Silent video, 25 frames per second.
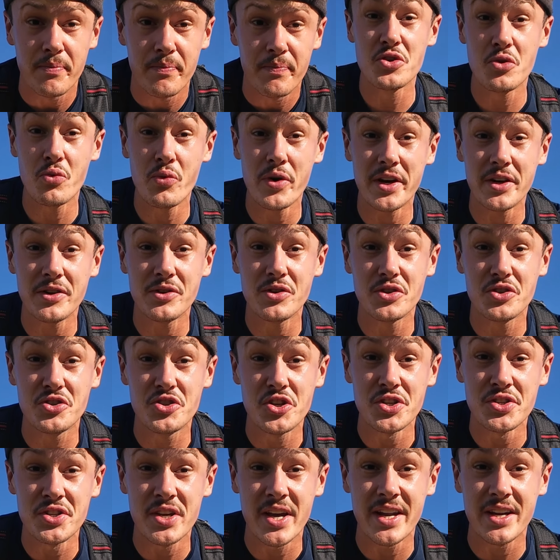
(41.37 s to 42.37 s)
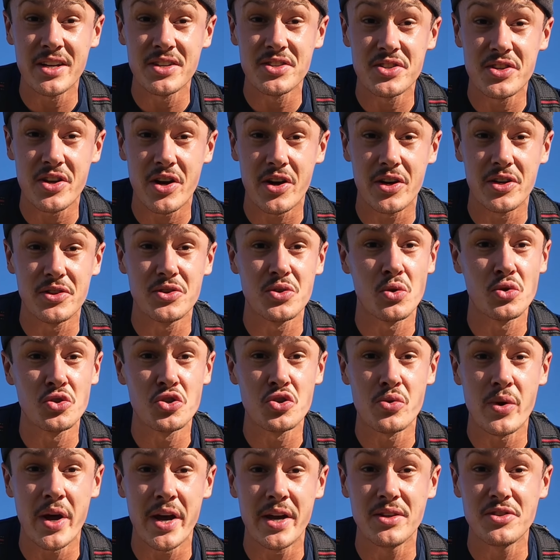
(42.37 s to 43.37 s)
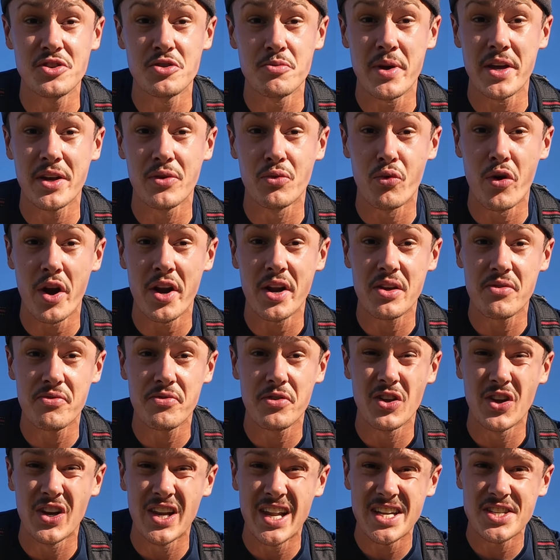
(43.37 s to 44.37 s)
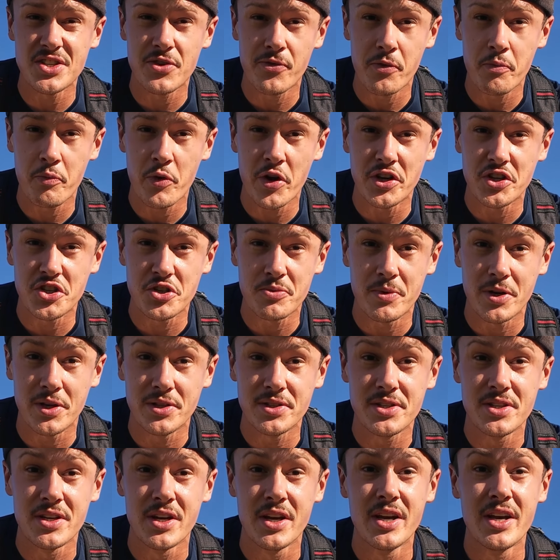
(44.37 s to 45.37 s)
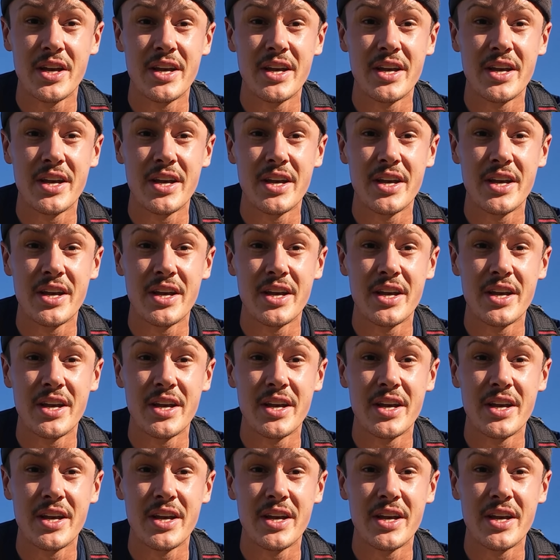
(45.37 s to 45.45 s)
So whether you're just getting started or trying to make running feel less of a punishment,